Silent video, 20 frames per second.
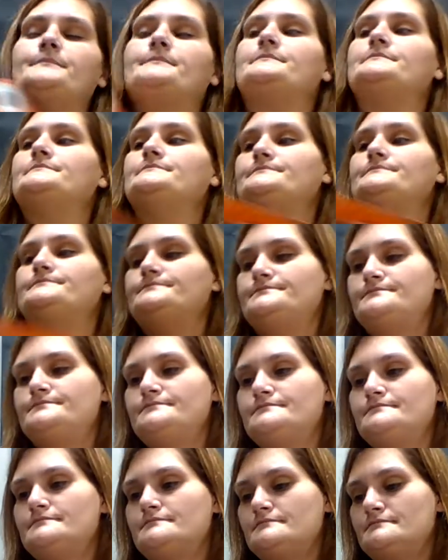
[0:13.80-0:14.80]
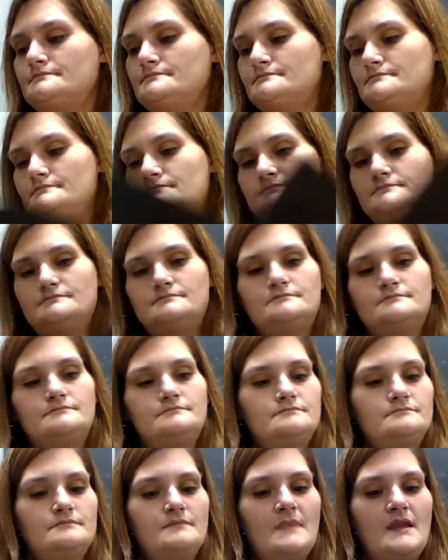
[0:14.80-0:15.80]

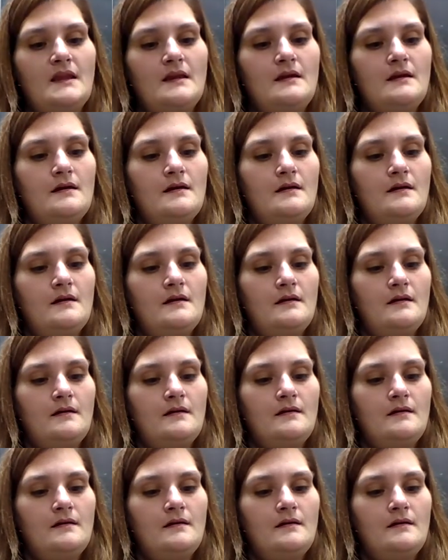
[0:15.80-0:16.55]
Nothing is said.